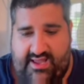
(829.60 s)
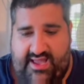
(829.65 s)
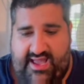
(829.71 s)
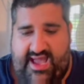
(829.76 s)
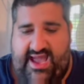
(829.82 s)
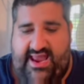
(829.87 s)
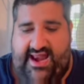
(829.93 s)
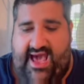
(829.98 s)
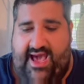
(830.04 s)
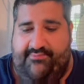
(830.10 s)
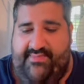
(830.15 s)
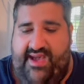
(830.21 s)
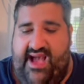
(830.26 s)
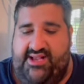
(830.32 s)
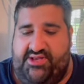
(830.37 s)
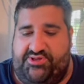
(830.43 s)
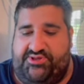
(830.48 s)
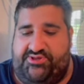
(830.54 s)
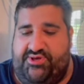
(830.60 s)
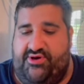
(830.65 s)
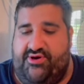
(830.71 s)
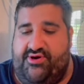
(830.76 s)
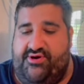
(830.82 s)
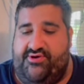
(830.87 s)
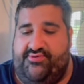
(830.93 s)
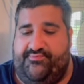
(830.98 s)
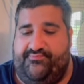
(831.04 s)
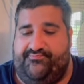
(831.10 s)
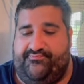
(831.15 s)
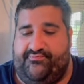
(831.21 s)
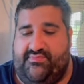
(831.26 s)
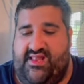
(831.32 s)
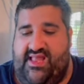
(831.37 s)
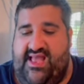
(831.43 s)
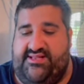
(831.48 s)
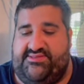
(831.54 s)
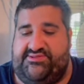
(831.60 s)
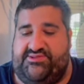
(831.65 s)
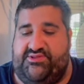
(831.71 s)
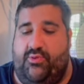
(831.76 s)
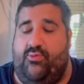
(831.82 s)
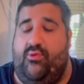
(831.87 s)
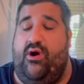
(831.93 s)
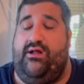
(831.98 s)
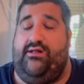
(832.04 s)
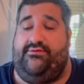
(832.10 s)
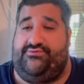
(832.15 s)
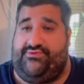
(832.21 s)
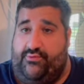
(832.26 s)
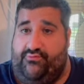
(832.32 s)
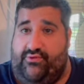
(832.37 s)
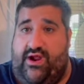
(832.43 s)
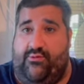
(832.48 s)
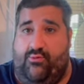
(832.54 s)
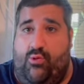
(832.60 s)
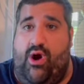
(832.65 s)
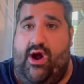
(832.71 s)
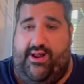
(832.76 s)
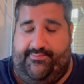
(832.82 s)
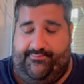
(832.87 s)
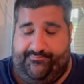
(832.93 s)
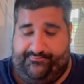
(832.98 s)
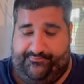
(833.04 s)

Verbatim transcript: and I'm not sure it's the one, the right one.